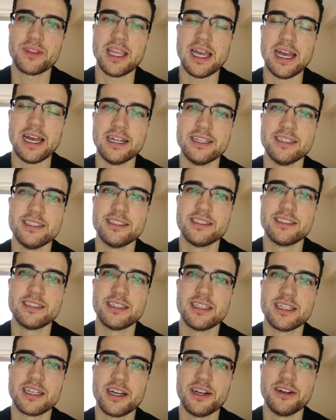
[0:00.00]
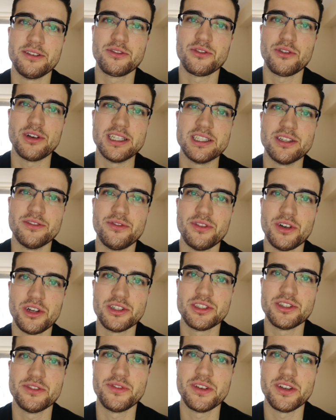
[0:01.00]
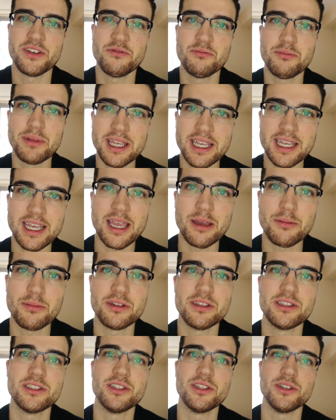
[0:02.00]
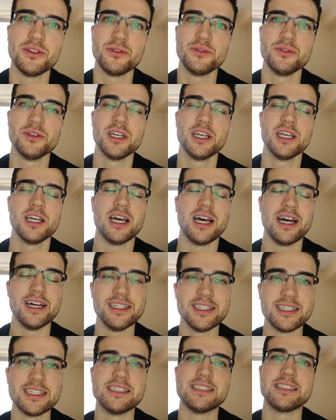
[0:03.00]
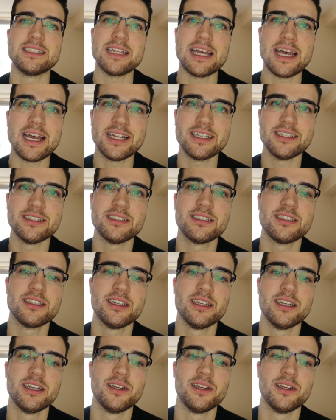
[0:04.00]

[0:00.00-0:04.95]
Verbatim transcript: and the kind of greater philosophy of being able to understand